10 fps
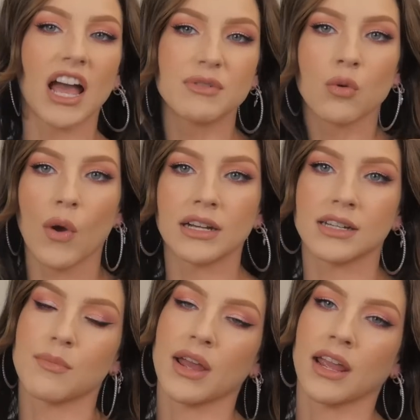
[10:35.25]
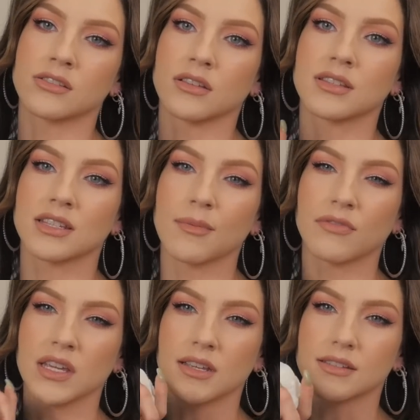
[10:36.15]
I've been waiting to get my hands on some
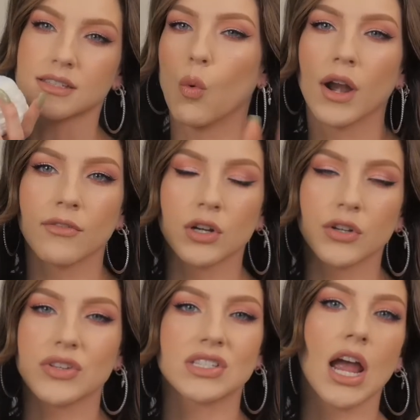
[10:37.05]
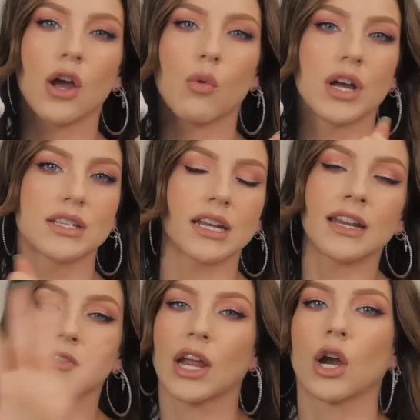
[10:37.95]
of these, whatever the style was. I
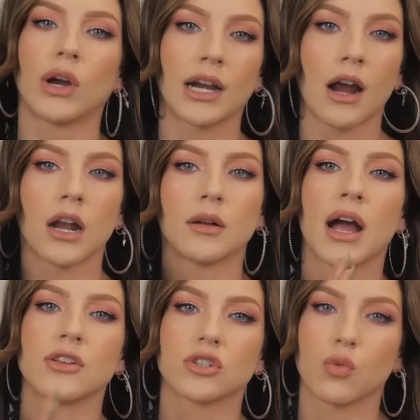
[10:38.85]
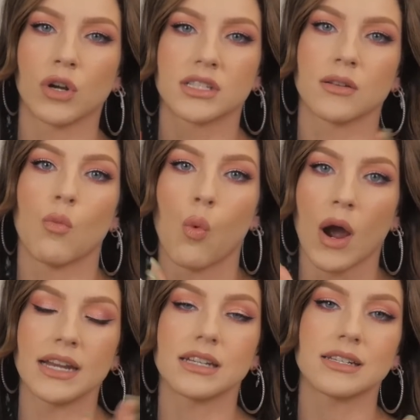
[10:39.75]
didn't even care where I got them. I just wanted some
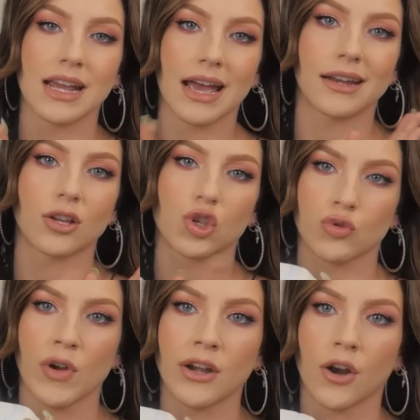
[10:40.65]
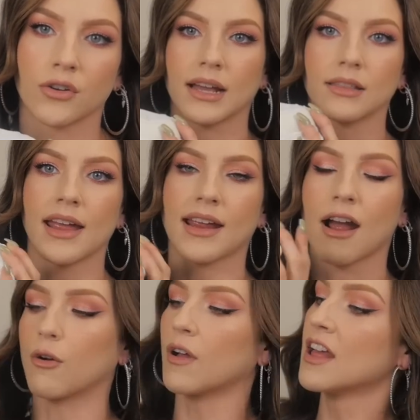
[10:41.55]
white dad trainers. I like
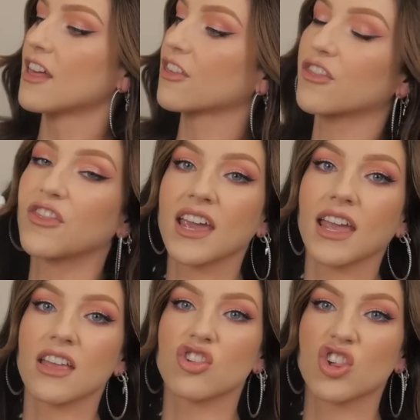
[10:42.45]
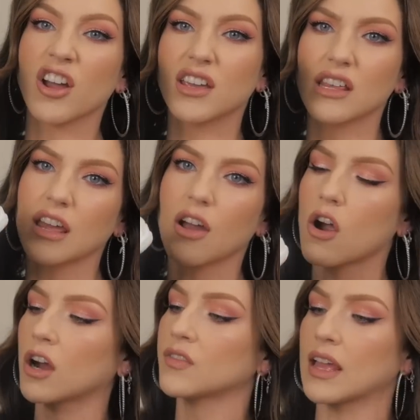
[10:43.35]
how thick and chunky they
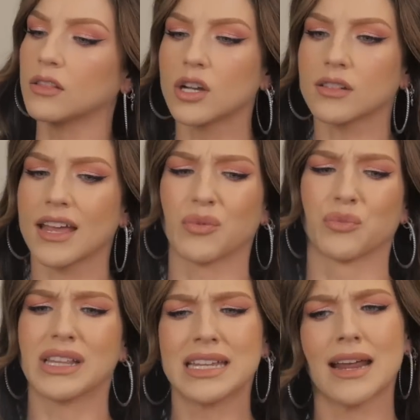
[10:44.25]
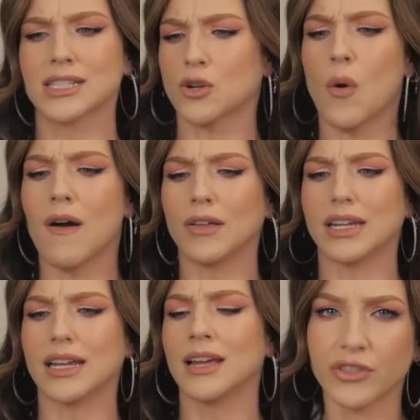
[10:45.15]
are. They look like really nice
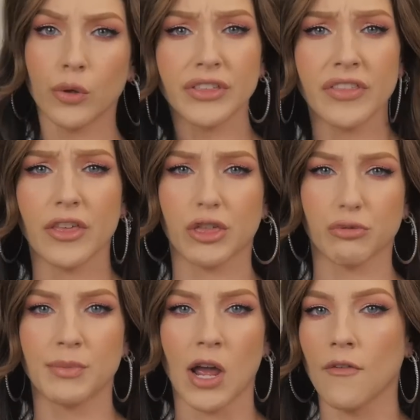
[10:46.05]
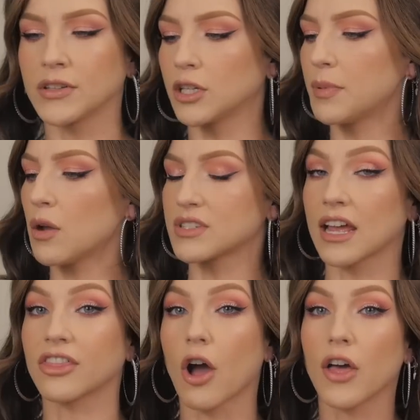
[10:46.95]
quality. The only thing that threw me off a little bit was
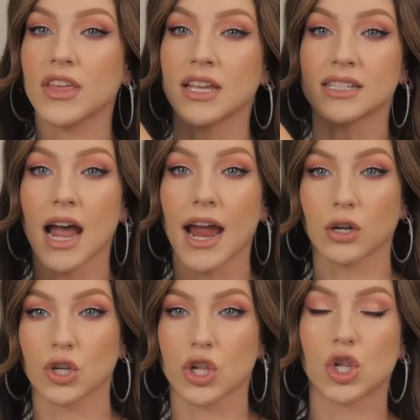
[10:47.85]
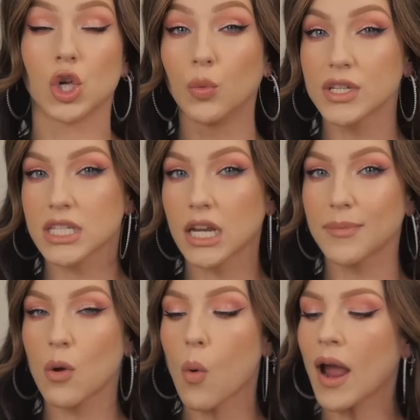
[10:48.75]
I thought the entire shoe was gonna
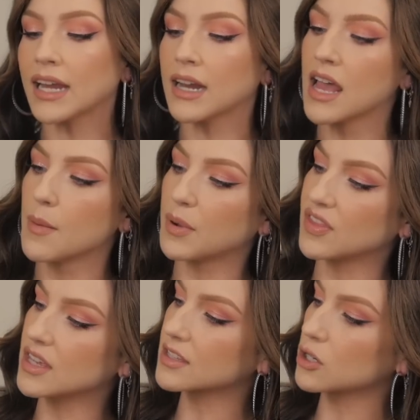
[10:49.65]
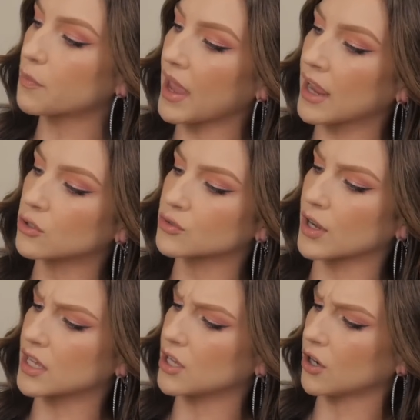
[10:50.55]
be white, but these little panels
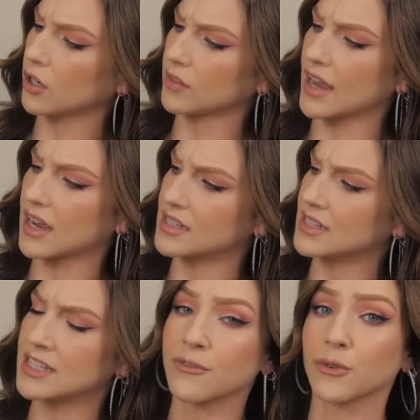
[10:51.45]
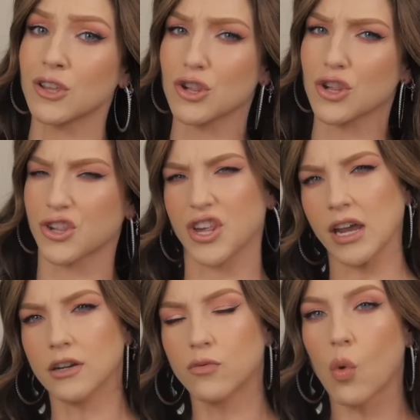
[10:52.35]
right here are like a different
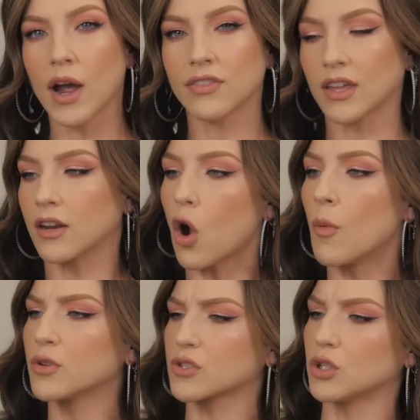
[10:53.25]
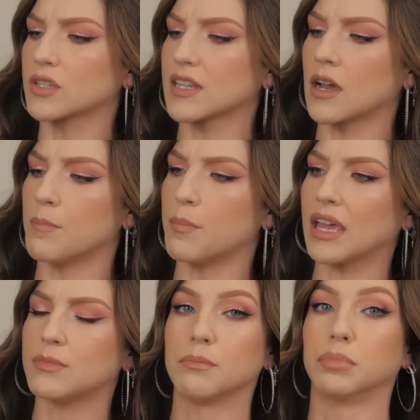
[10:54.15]
shade of white that it almost looks like a
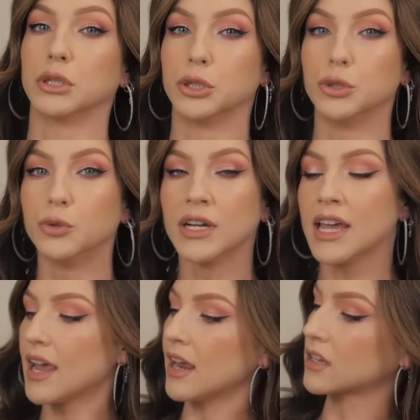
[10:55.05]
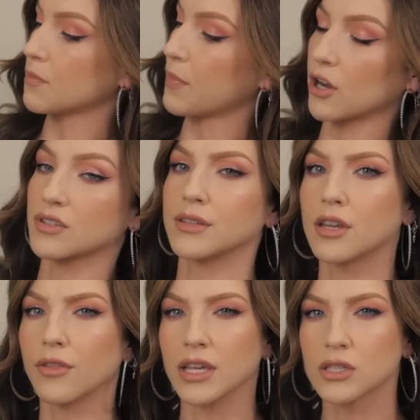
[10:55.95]
baby blue in comparison
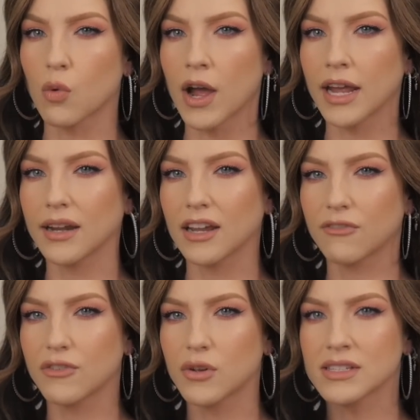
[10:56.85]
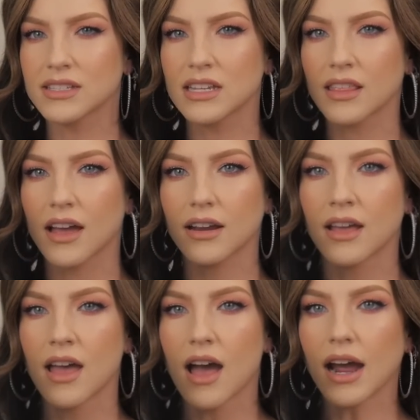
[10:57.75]
to this white, if you can see that.
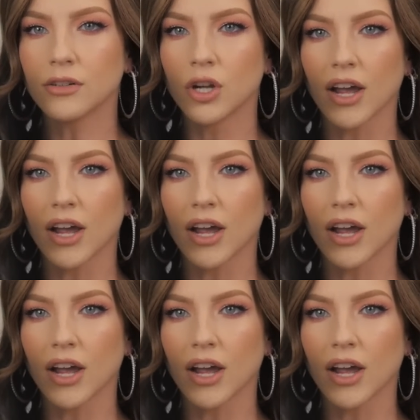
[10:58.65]
I don't know.